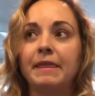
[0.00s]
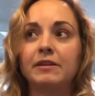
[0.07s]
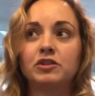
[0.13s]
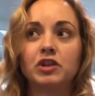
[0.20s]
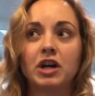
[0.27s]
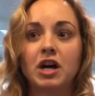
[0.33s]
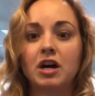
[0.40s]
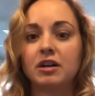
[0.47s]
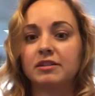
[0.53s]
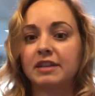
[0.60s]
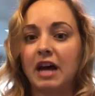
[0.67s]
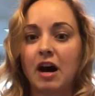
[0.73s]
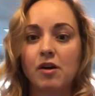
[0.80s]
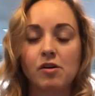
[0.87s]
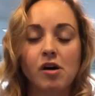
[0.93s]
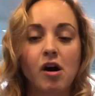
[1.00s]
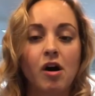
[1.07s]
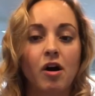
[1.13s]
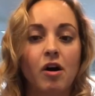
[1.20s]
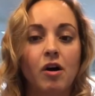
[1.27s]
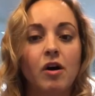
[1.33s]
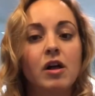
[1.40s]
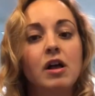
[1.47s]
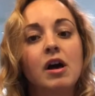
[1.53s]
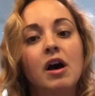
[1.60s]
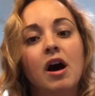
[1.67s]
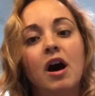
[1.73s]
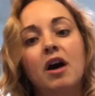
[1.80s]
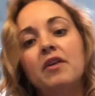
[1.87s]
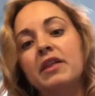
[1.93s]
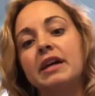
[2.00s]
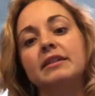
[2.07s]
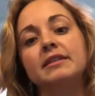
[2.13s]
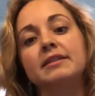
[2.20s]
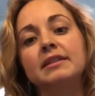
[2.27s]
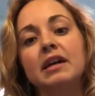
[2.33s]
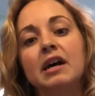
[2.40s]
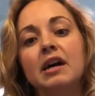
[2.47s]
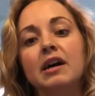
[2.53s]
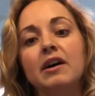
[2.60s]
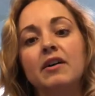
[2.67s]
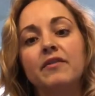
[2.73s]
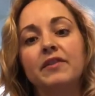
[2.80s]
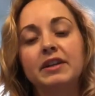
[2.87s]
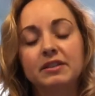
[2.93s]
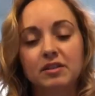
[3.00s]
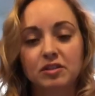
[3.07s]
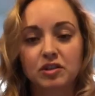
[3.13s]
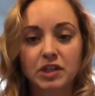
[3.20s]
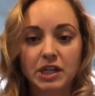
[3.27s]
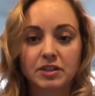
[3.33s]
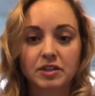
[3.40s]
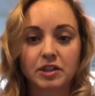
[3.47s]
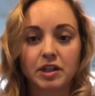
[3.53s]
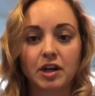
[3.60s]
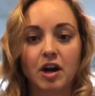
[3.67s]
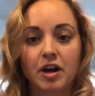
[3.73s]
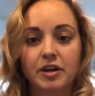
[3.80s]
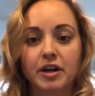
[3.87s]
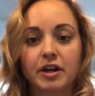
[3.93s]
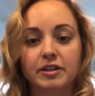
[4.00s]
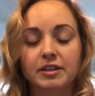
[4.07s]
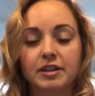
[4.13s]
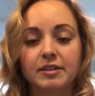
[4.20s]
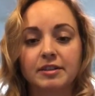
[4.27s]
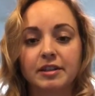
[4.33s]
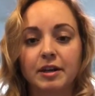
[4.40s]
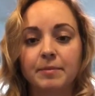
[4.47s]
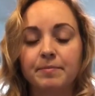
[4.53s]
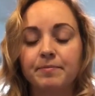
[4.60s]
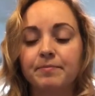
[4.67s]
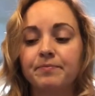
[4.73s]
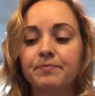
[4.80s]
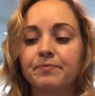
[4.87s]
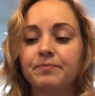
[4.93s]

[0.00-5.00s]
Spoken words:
drugs, alcohol, all that stuff is a stressor on our system.